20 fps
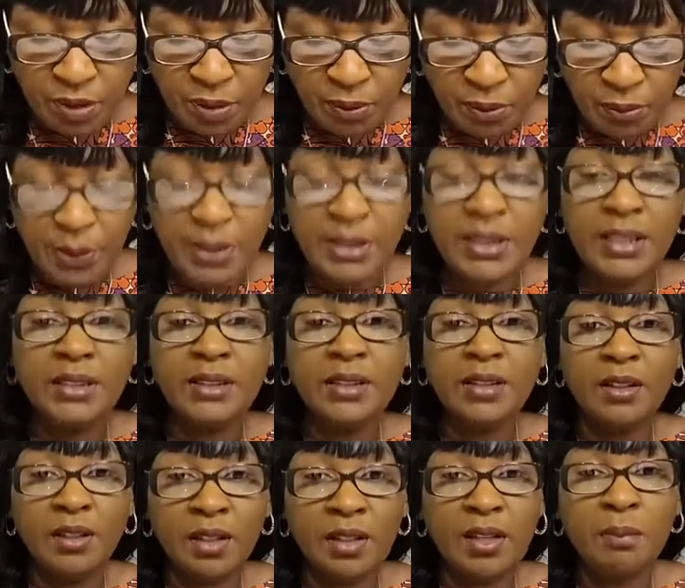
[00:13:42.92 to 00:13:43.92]
We need
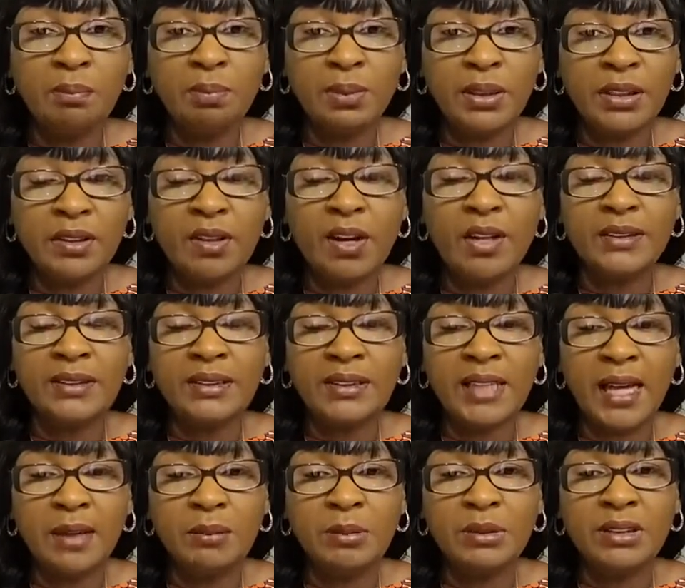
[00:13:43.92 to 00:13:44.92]
to complete our
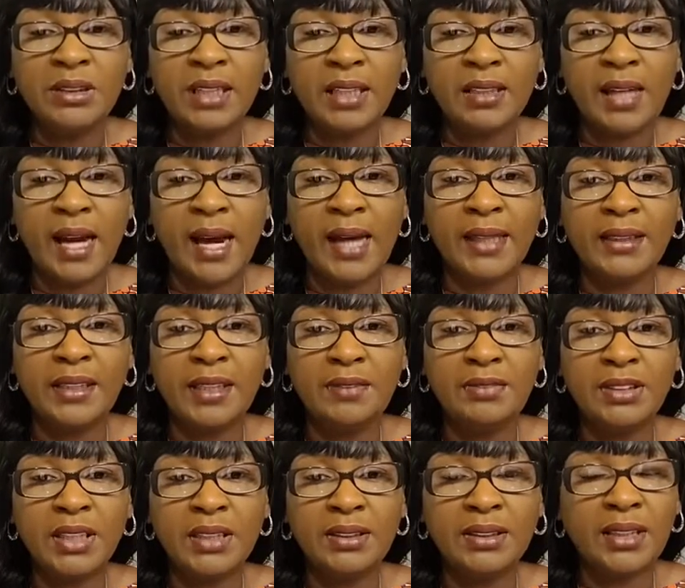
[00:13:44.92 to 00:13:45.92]
assignments that God
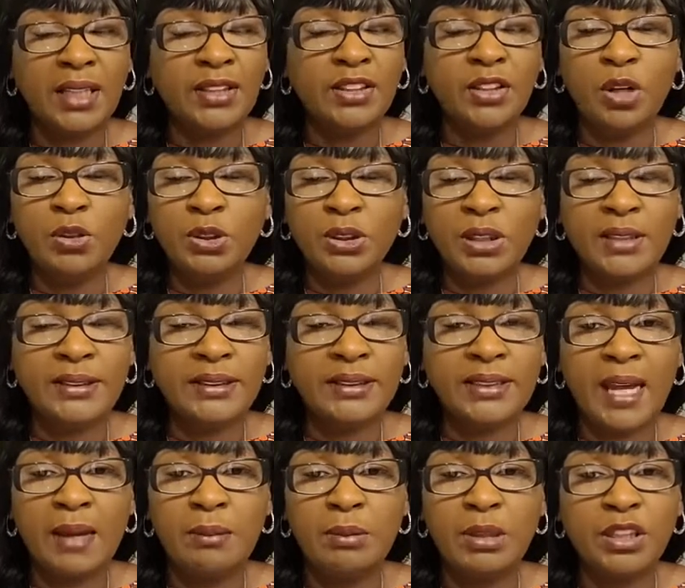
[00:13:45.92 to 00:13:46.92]
gives us. And no
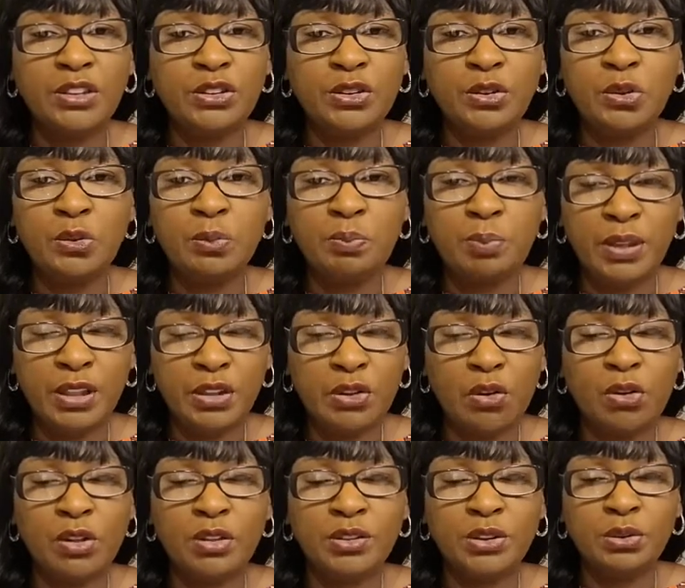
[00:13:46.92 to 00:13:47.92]
assignment is too big
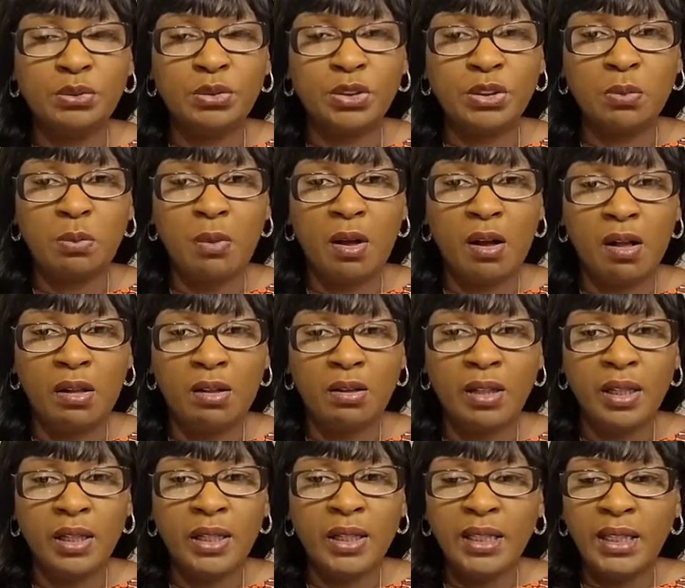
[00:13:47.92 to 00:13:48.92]
or too
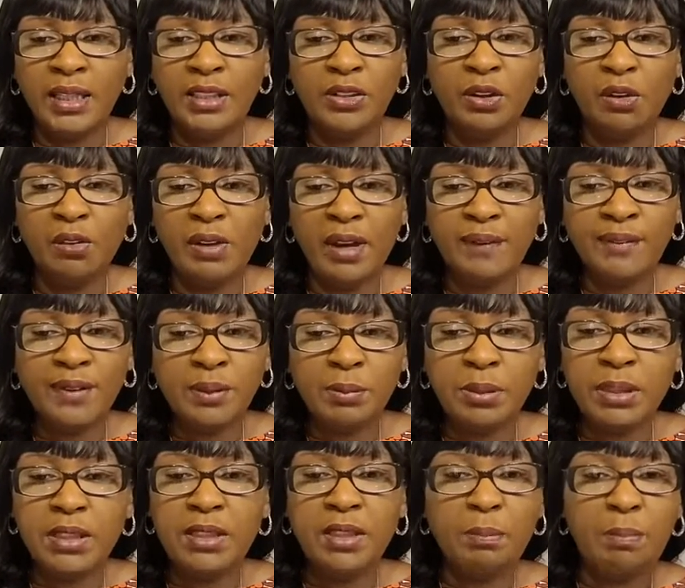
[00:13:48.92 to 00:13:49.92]
small. You don't have to
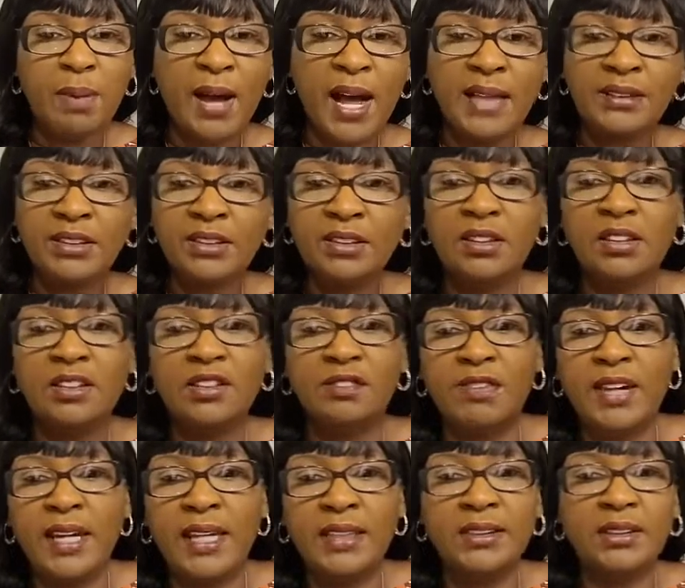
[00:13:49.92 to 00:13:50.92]
be an apostle, an
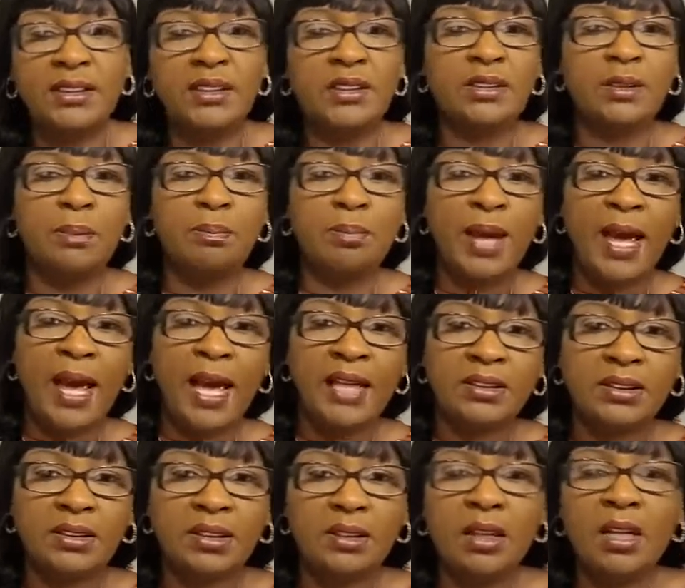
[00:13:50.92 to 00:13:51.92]
evangelist, a
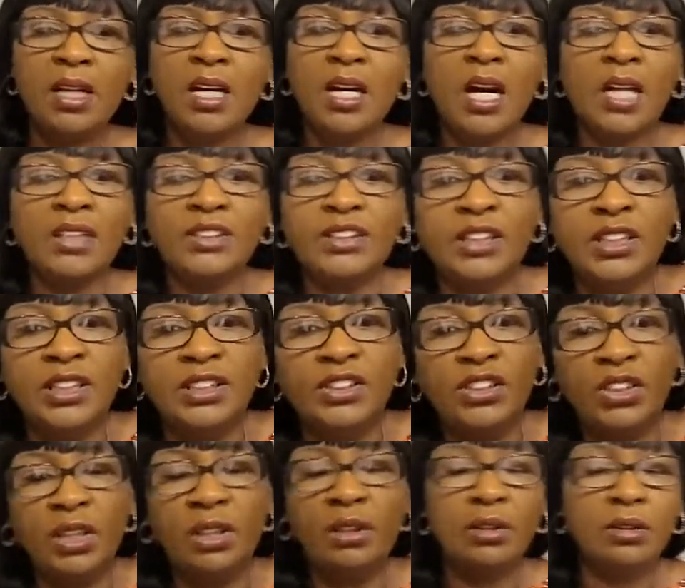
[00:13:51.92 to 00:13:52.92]
pastor, a
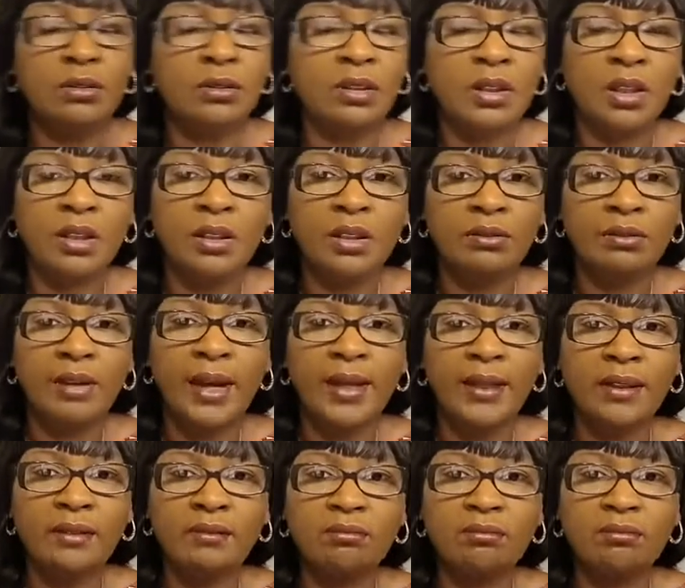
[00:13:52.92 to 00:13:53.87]
teacher, right?